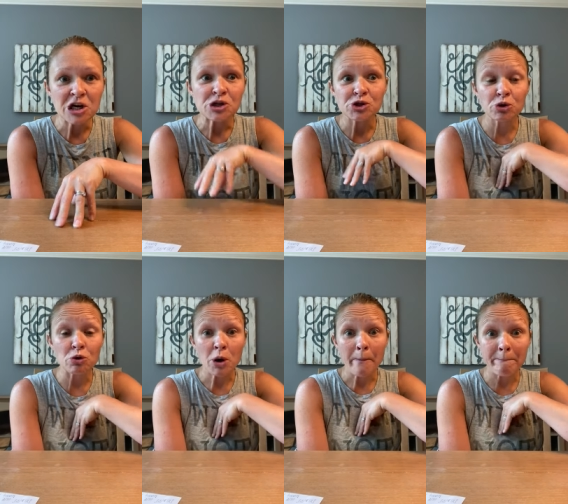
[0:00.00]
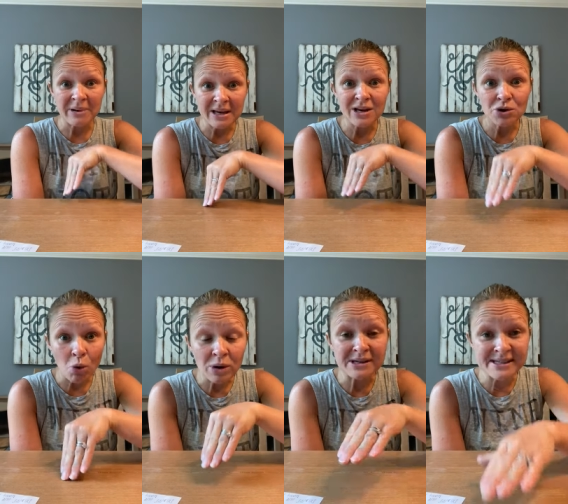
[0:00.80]
So be
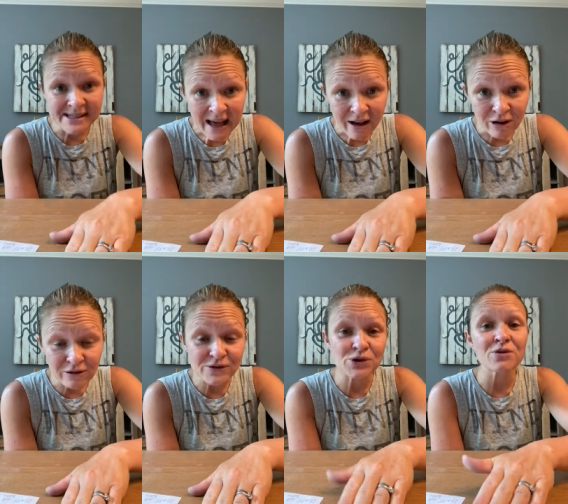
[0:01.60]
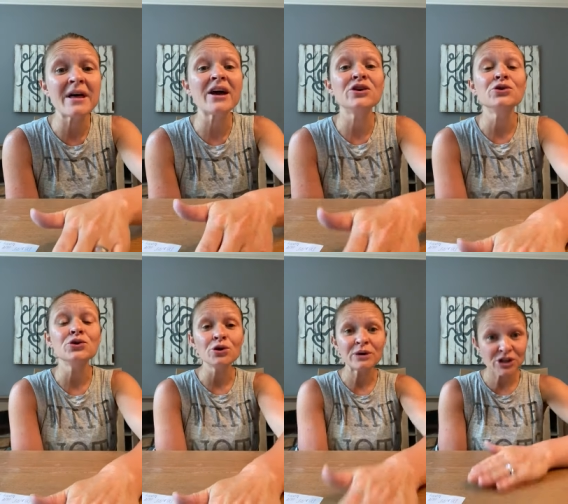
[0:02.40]
yourself so that
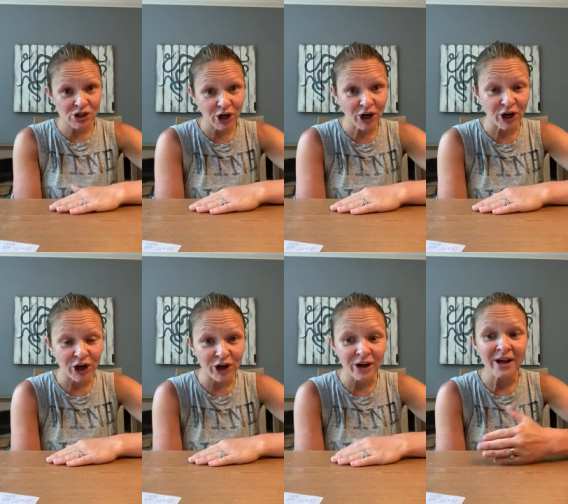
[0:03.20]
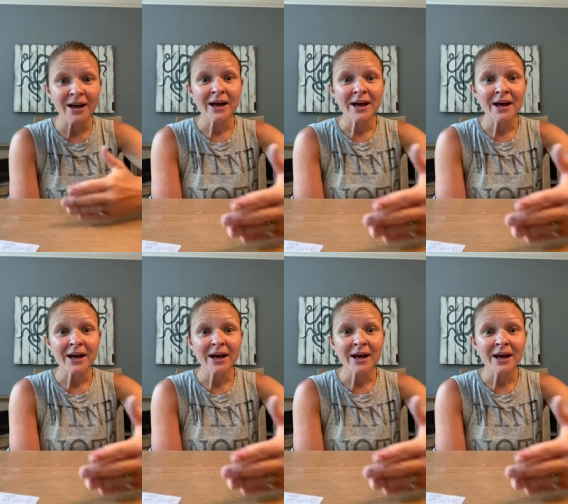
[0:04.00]
you, in turn,